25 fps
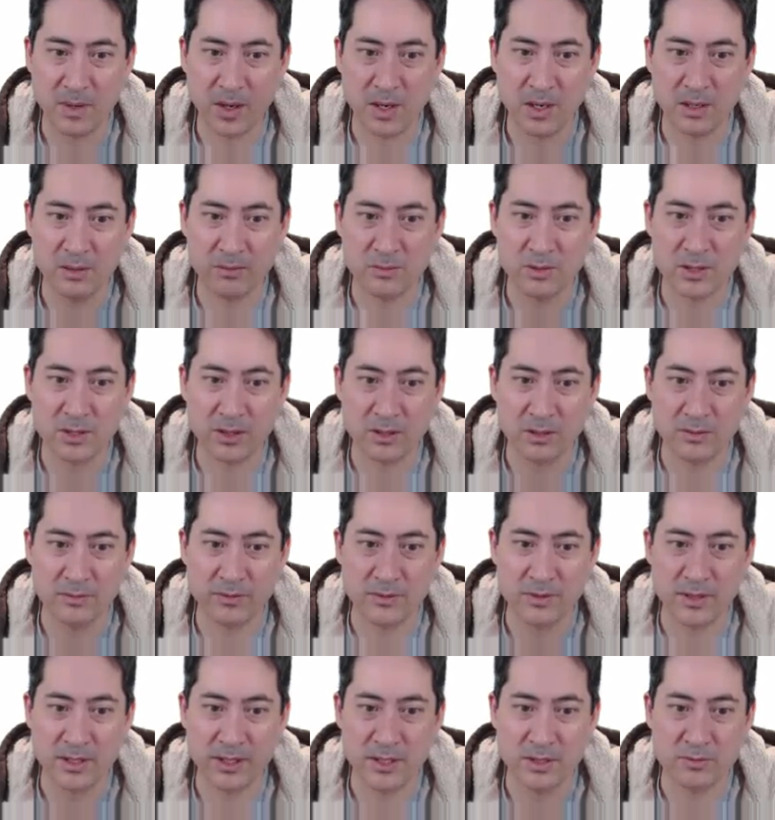I was going
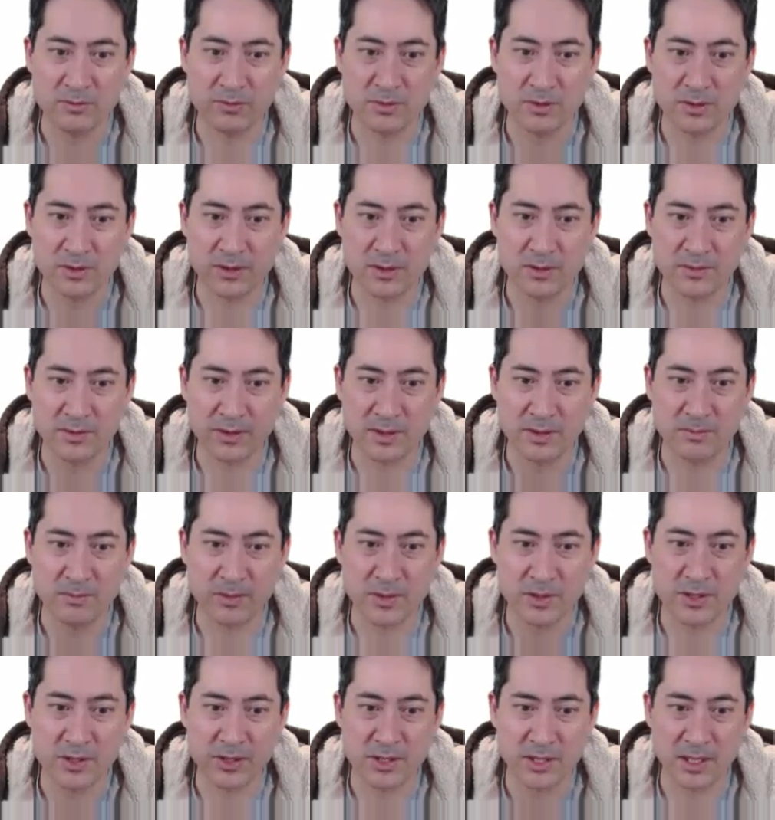for these rules of thumb,
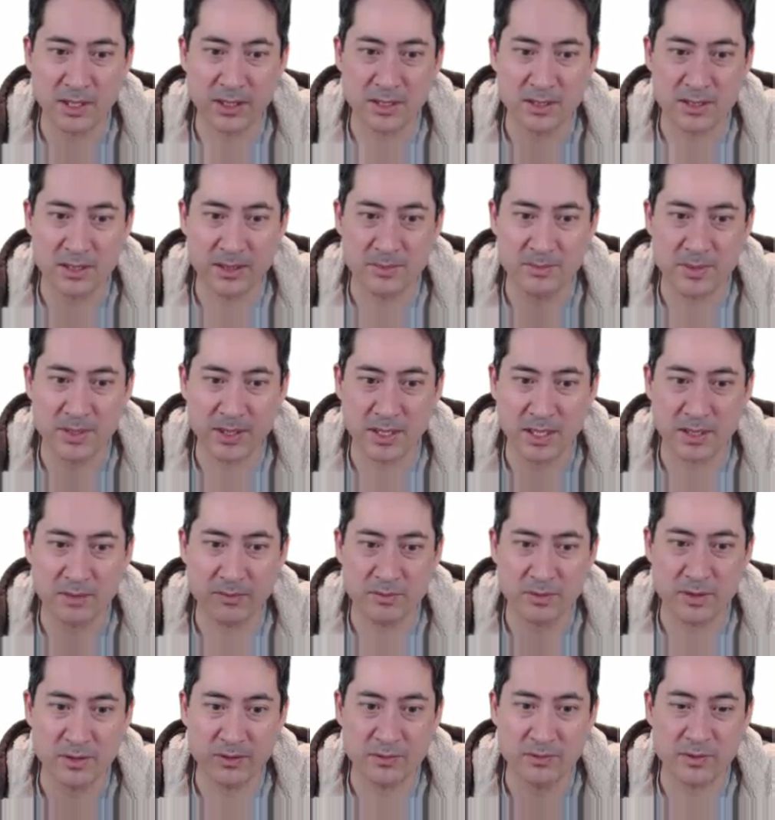which uh, seem to
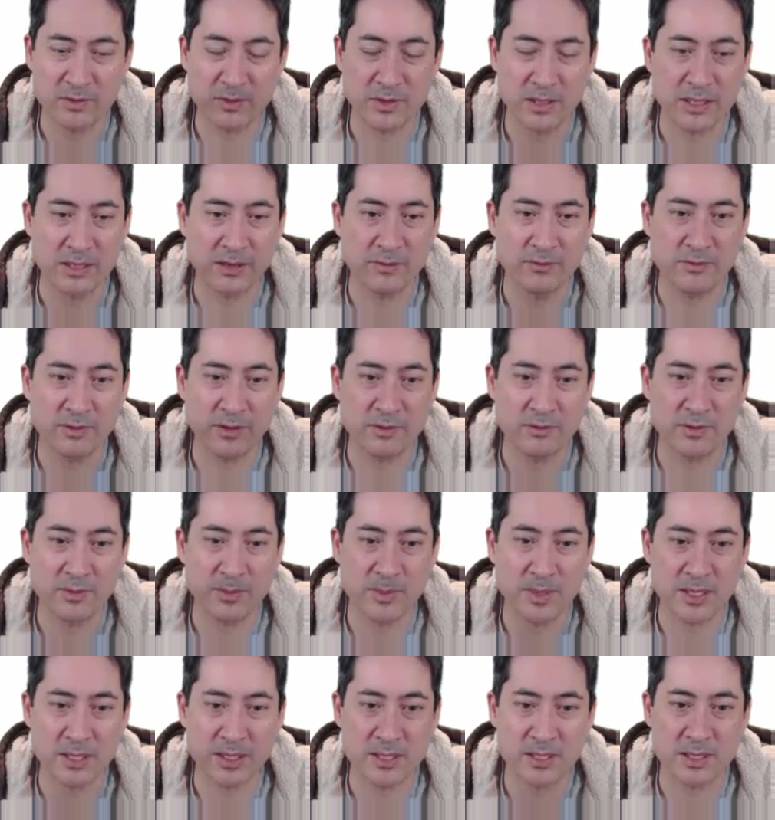cover you for any every
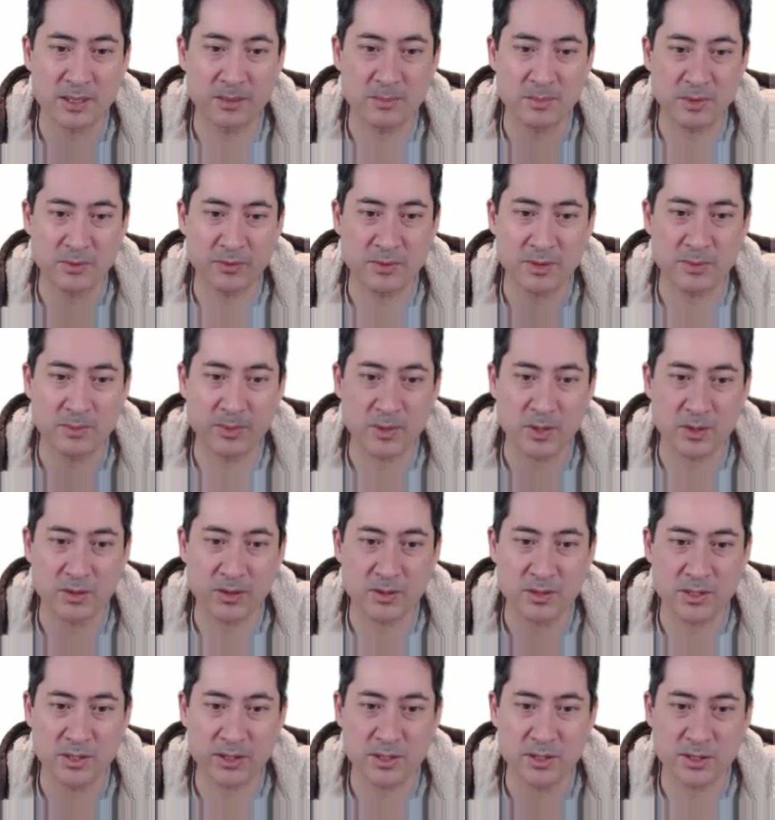mark scheme I've come
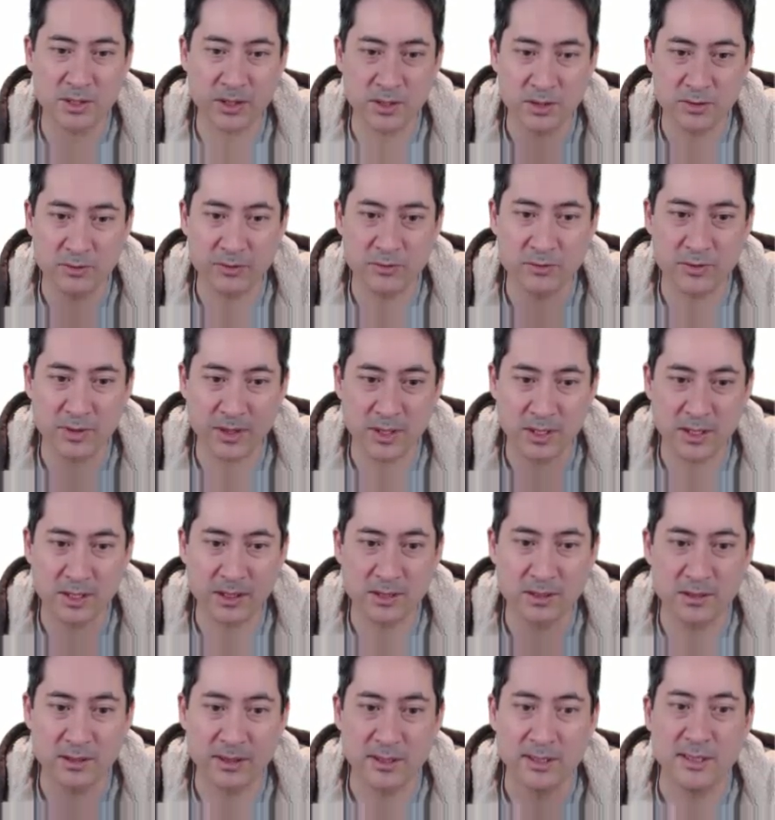across so
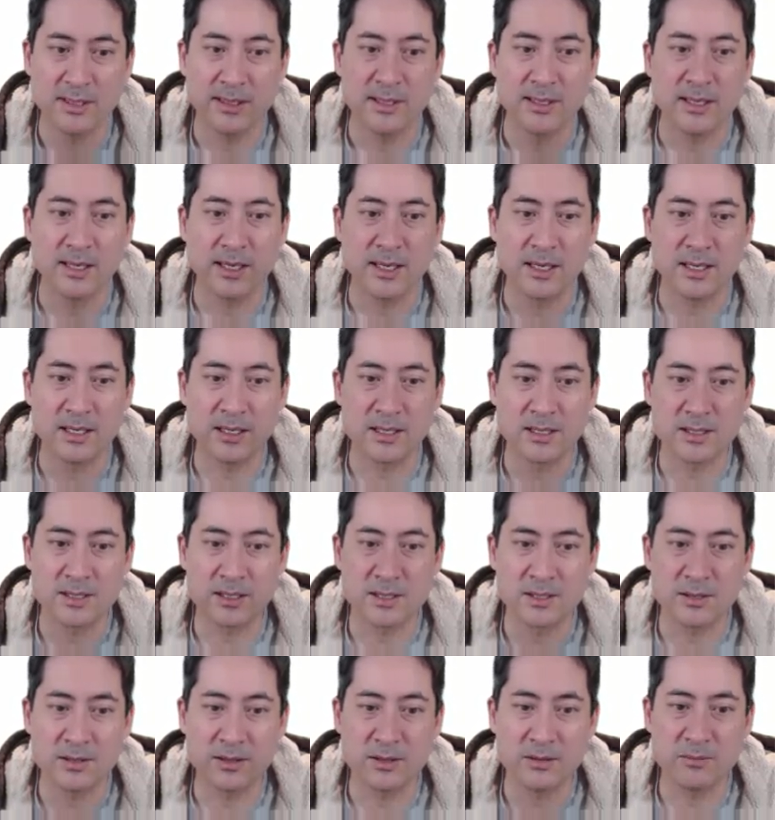far. Uh,
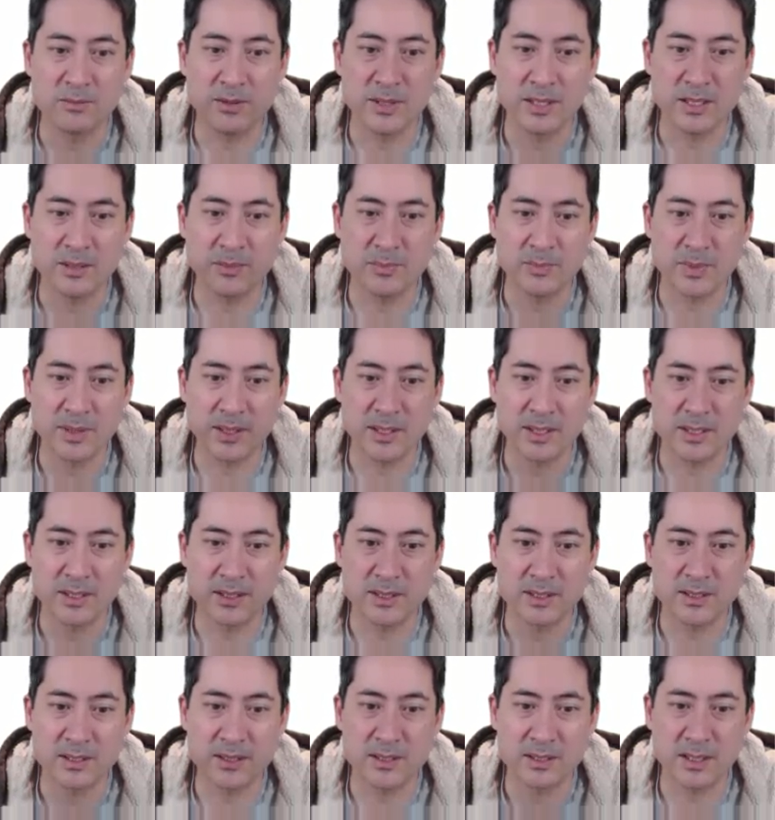so the weak
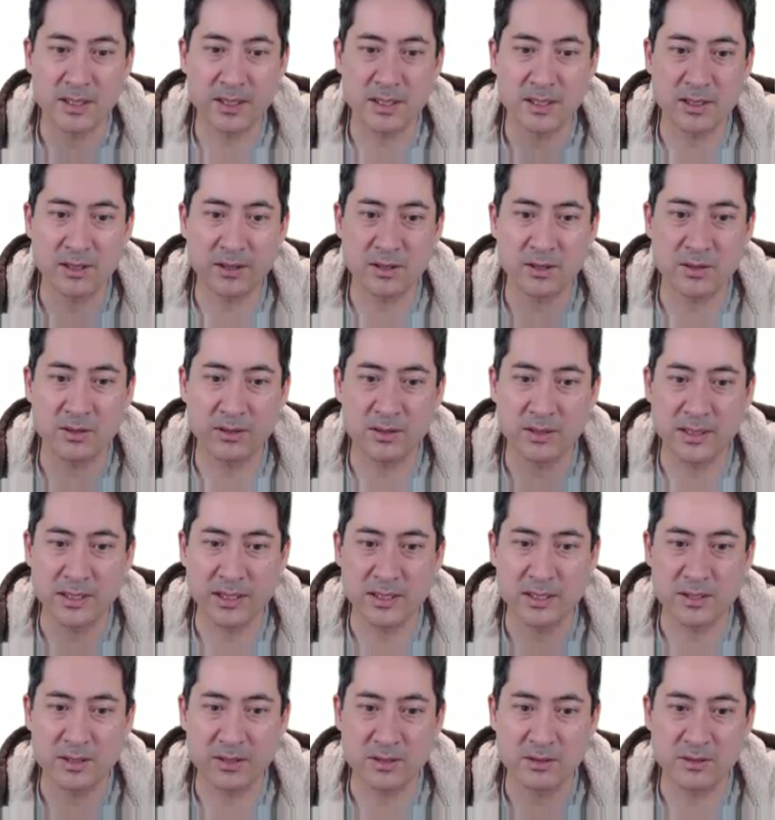base, uh, a
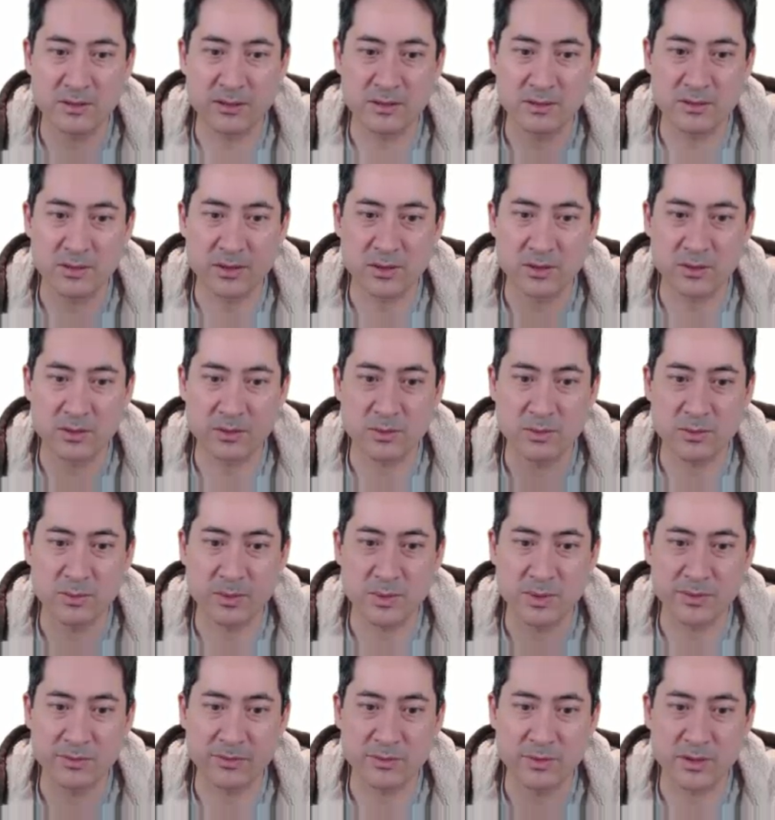colleague has gone to
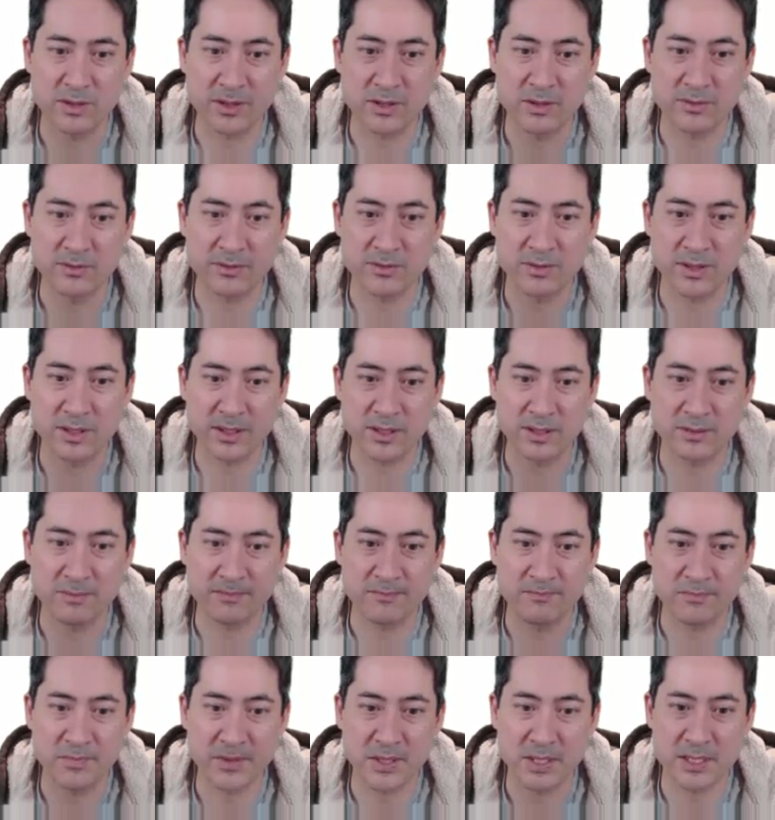12.5.
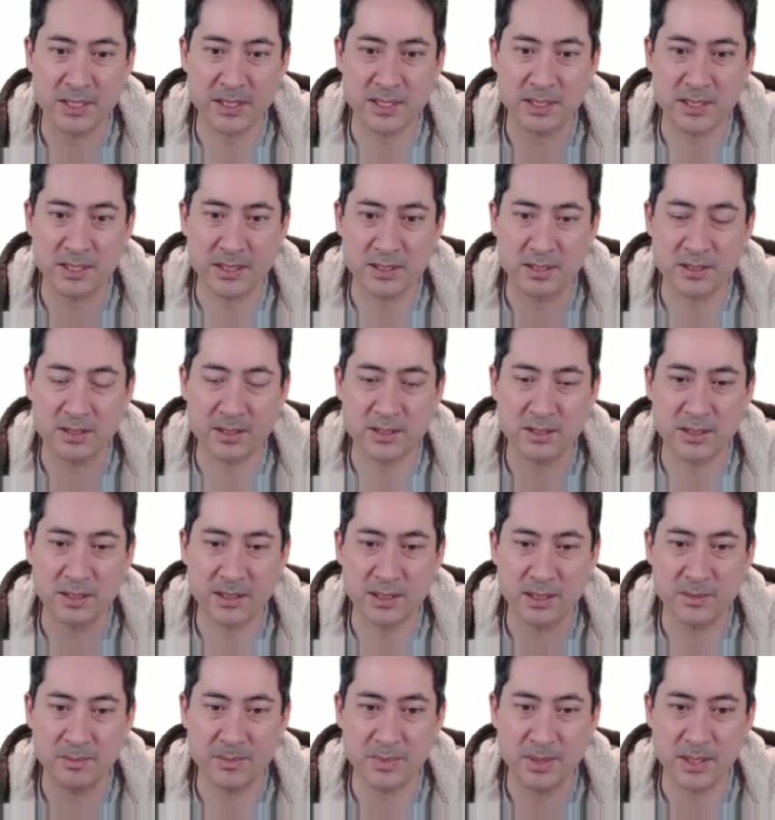Um, he says it's
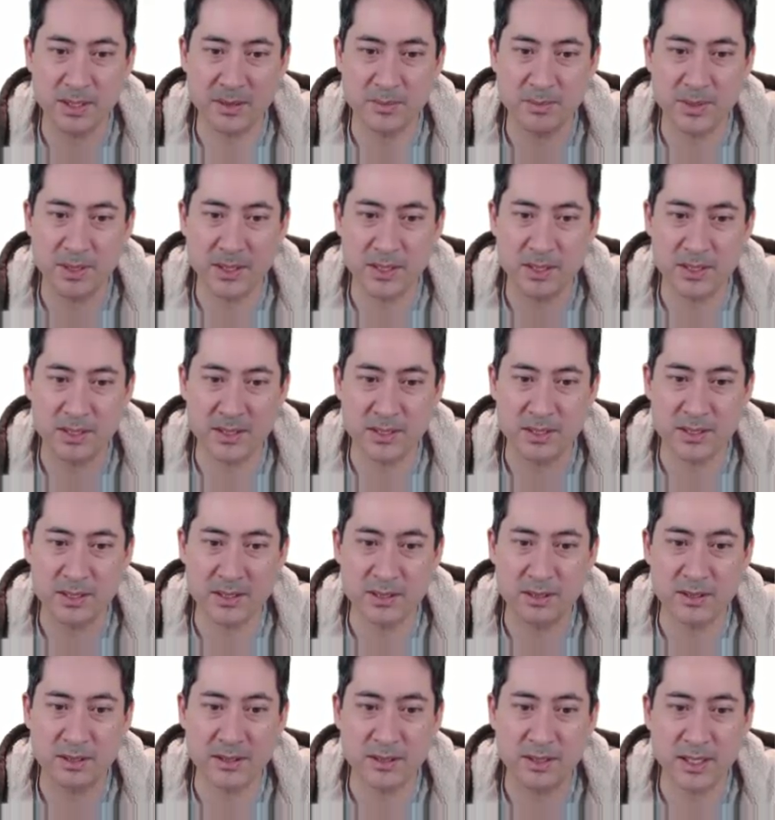slightly better, but this is
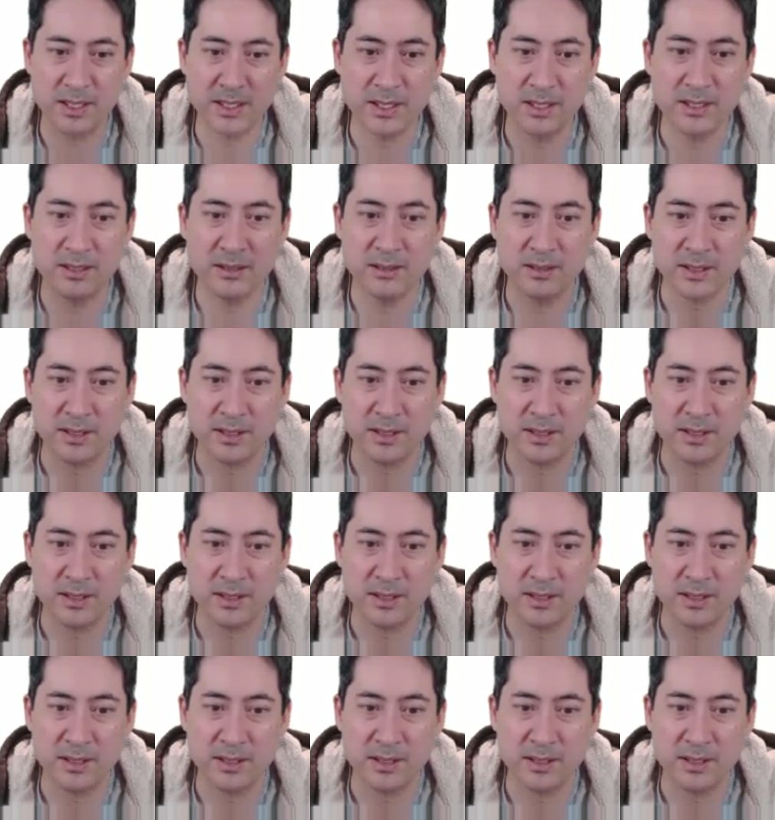still okay.